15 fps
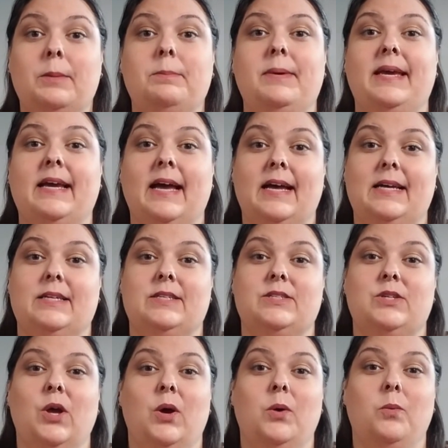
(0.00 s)

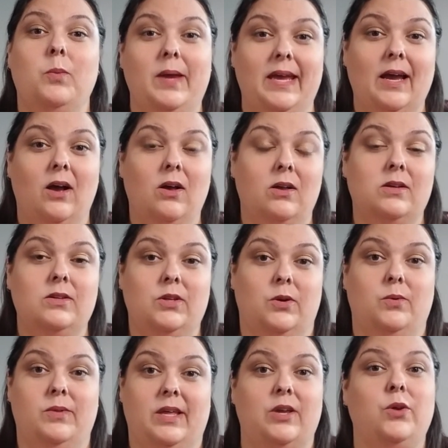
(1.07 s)
because we all
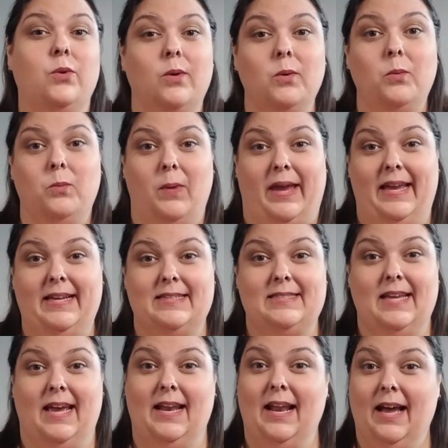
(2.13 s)
know that your weight
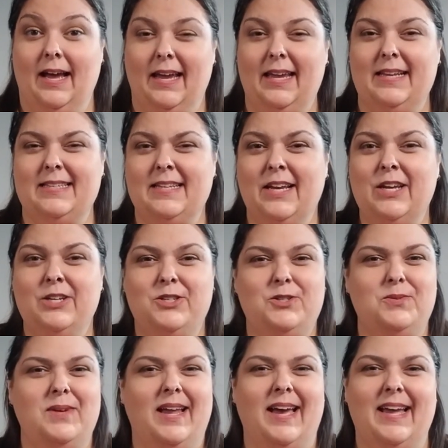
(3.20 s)
and height
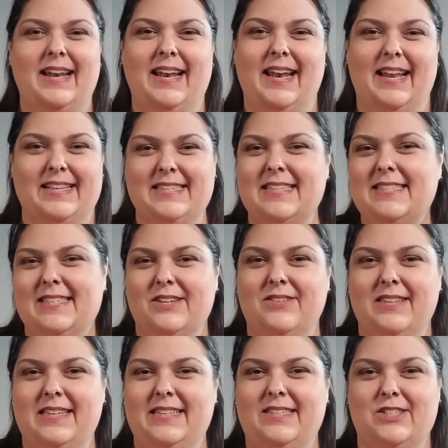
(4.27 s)
do not
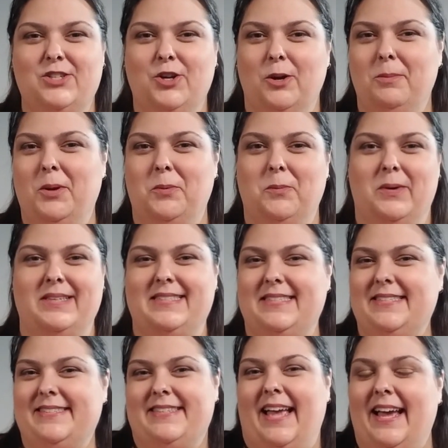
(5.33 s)
necessarily determine what
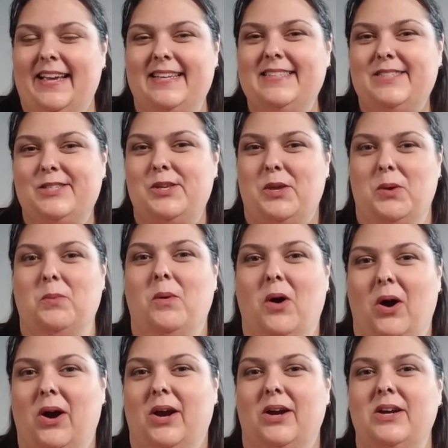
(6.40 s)
size you
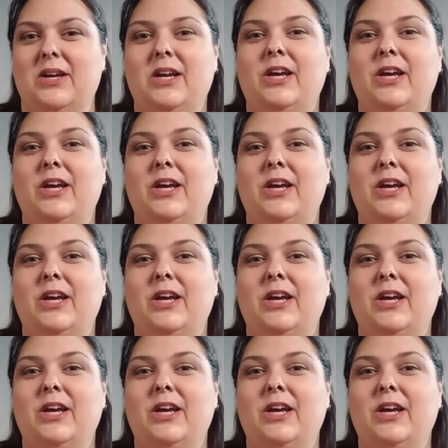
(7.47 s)
are.